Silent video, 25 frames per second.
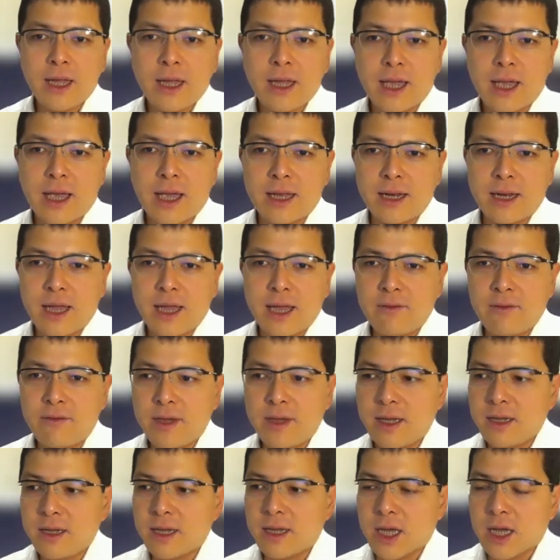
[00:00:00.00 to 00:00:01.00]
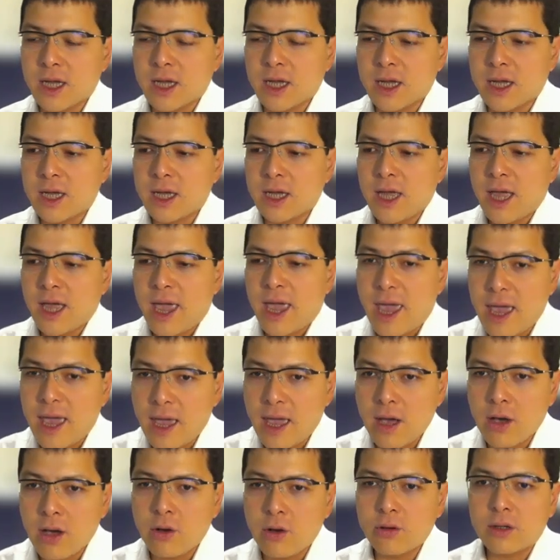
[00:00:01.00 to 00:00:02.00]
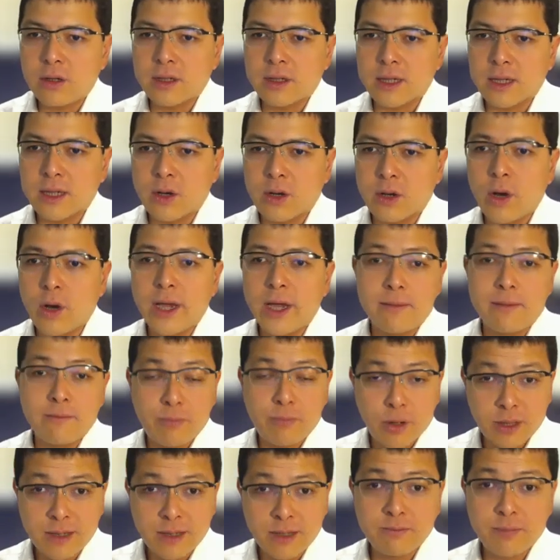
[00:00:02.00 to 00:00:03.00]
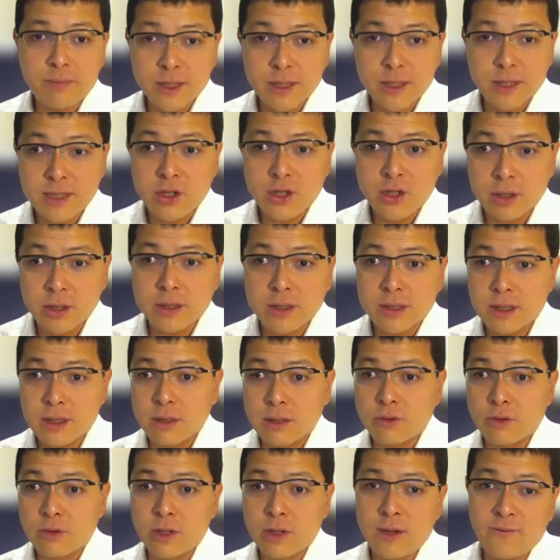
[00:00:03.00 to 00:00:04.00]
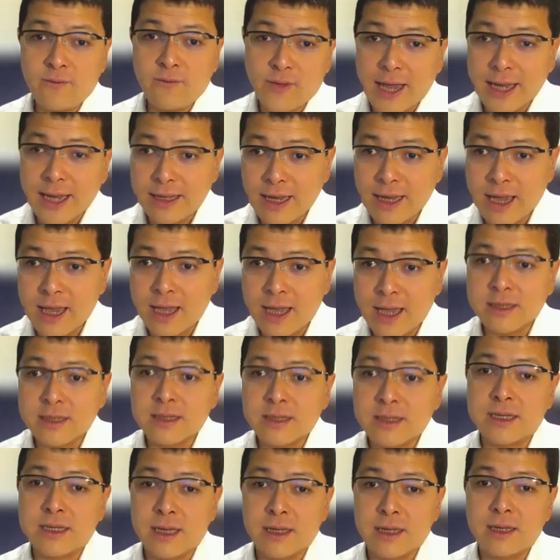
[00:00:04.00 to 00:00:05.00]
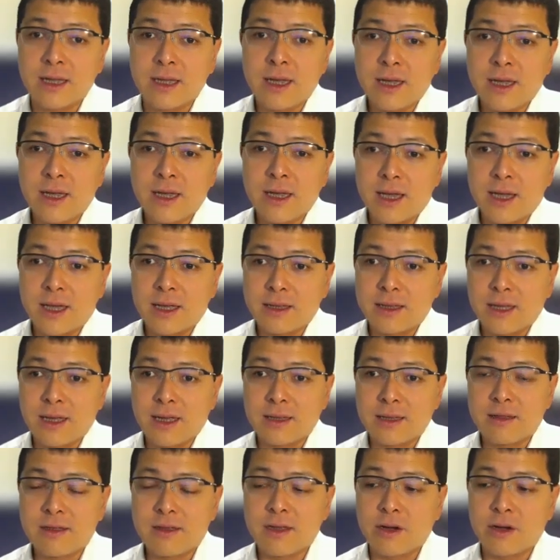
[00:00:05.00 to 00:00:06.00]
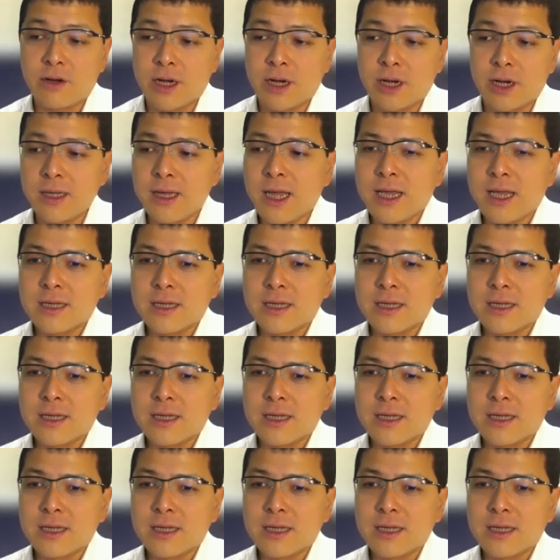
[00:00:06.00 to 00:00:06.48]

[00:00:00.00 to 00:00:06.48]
and having held quite important positions, including finance and so on.